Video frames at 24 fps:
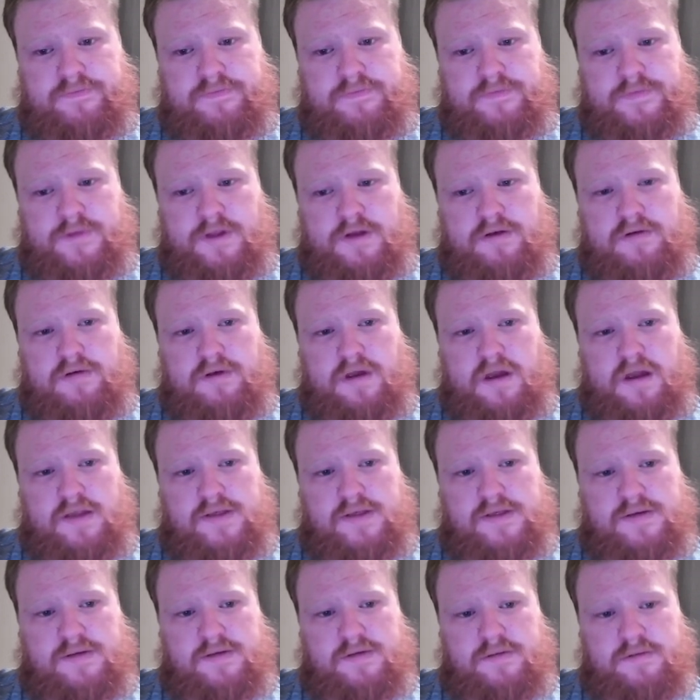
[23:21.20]
All
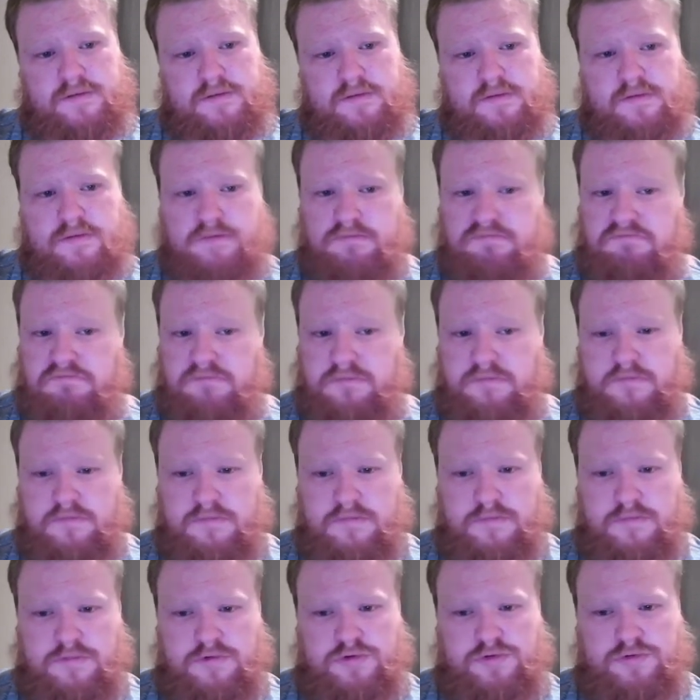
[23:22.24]
right.
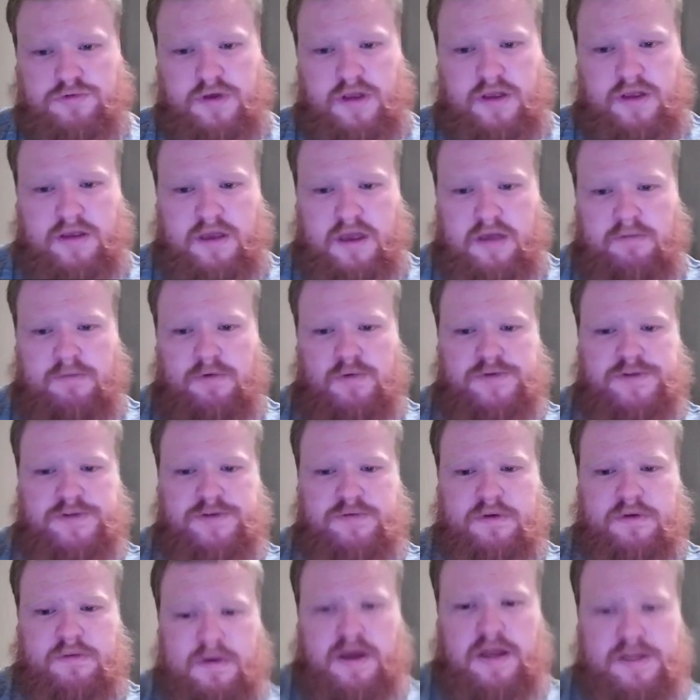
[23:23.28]
Great game. He wants a
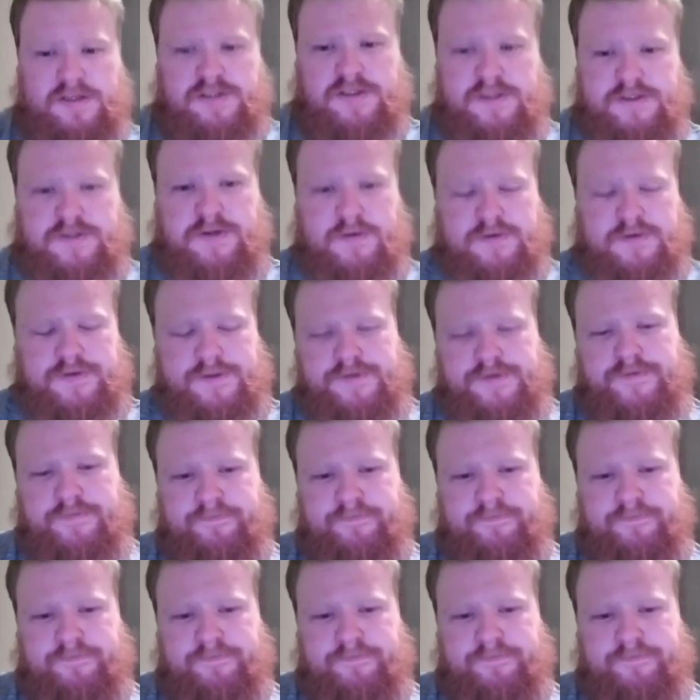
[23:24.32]
rematch. Let's do it, sir.